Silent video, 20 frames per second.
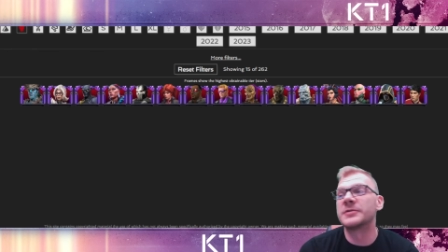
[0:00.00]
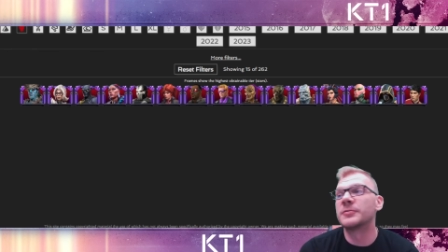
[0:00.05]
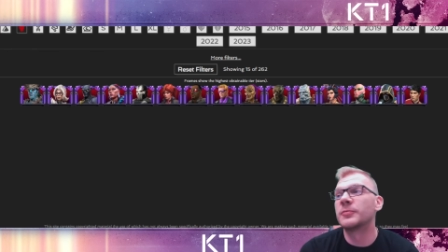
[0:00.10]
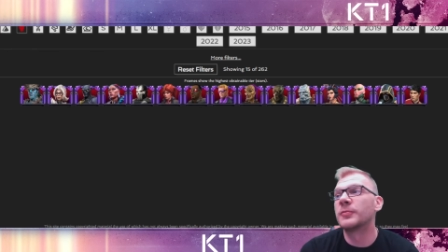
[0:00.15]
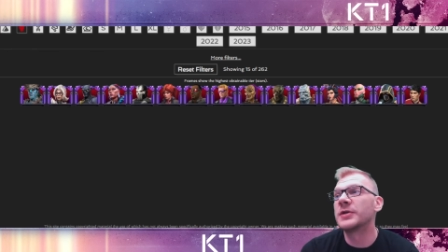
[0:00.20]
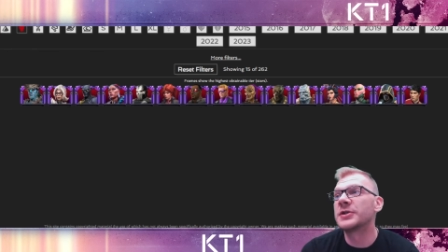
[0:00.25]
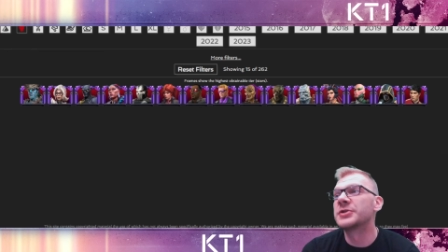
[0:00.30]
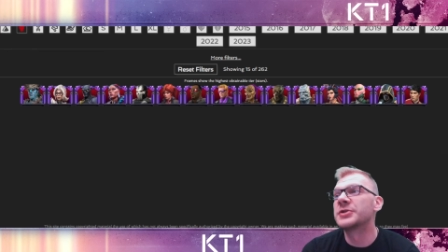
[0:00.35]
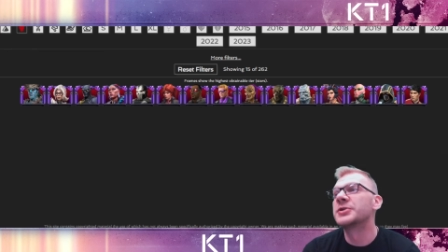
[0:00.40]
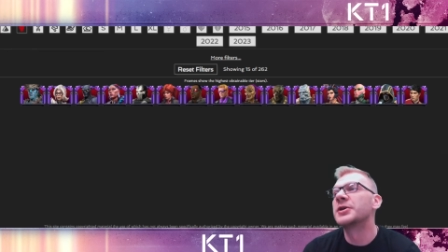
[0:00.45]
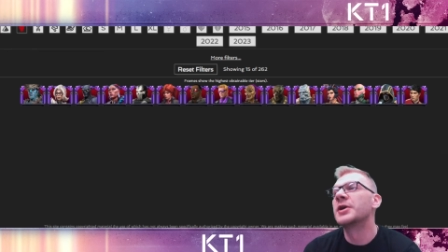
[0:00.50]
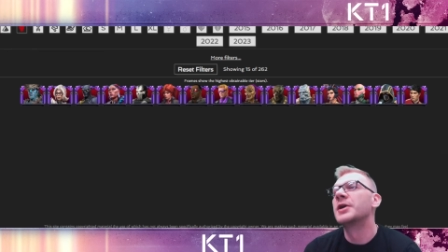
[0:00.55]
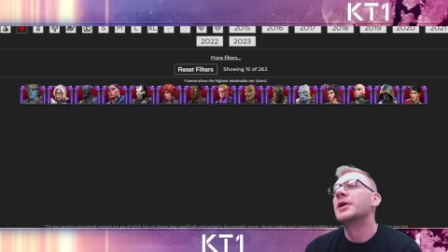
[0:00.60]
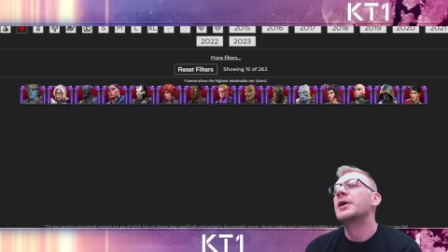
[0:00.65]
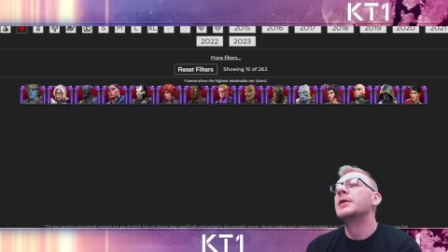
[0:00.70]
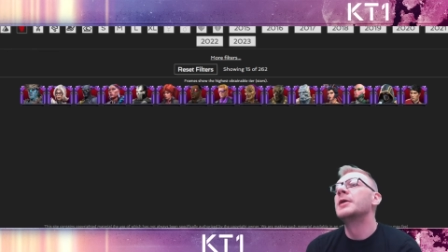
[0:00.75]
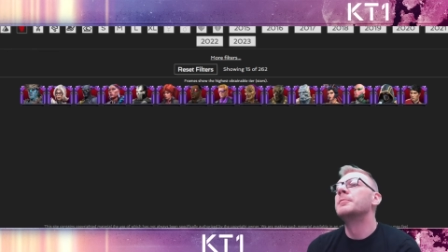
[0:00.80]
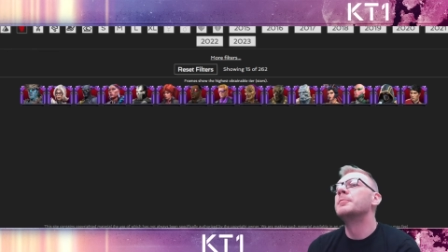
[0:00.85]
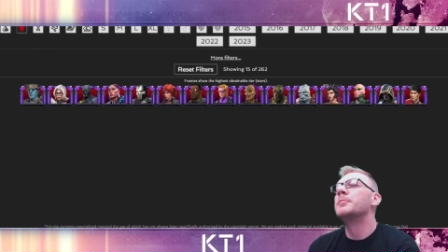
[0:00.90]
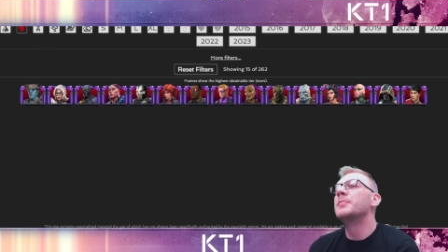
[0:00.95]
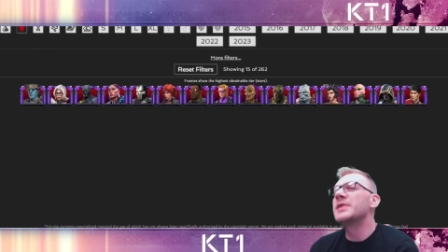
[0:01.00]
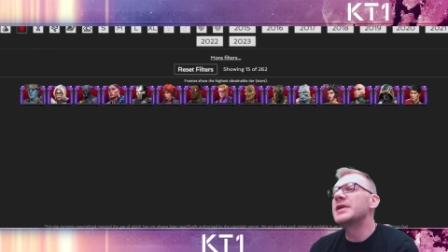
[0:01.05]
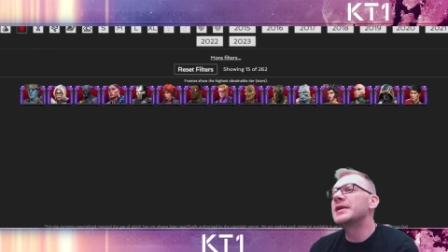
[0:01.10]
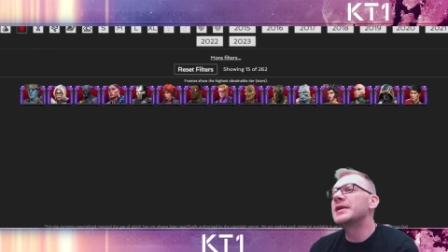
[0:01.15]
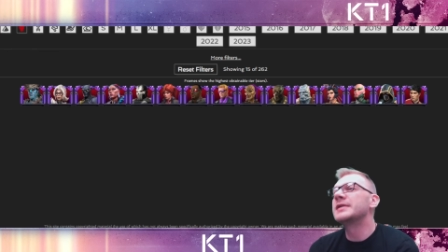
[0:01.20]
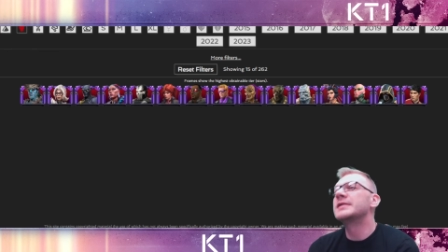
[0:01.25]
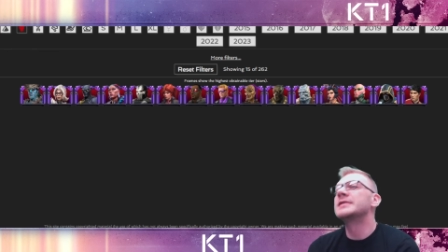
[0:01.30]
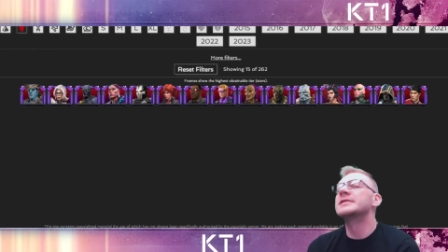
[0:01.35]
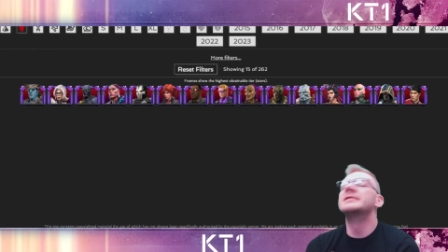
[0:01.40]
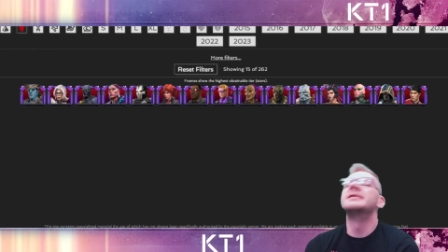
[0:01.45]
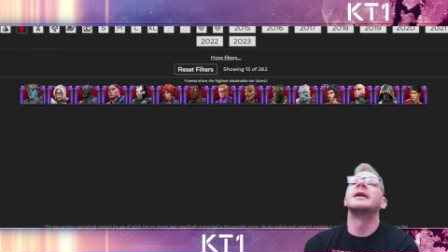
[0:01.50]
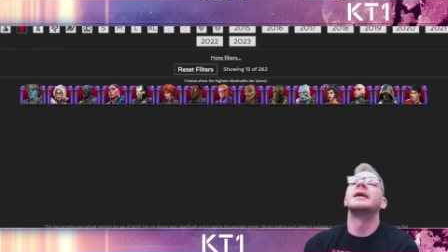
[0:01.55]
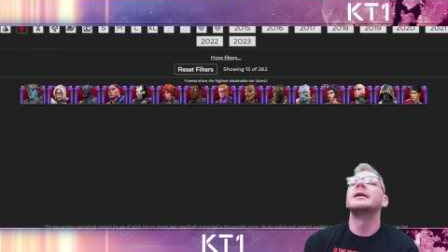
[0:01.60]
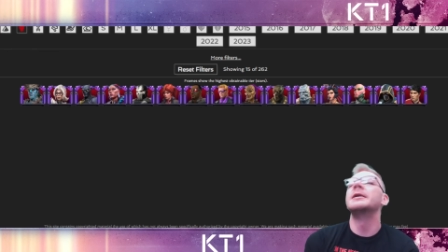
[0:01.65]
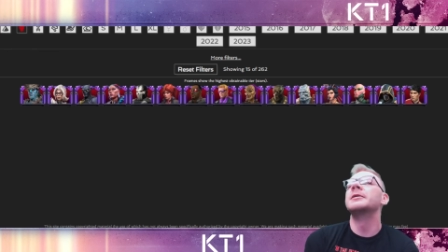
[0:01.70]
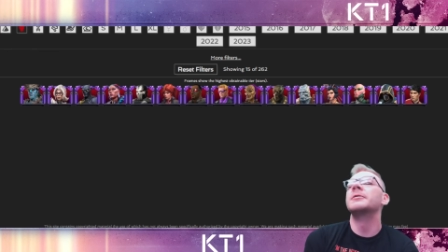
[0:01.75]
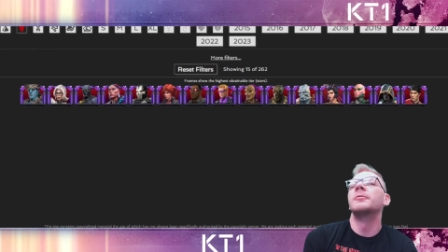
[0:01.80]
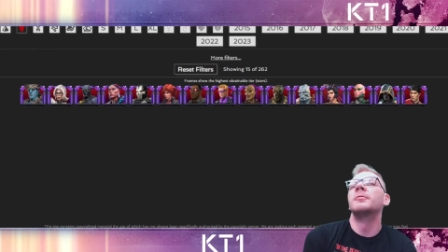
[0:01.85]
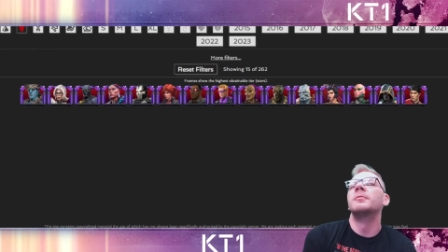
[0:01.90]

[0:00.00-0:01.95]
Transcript: which means that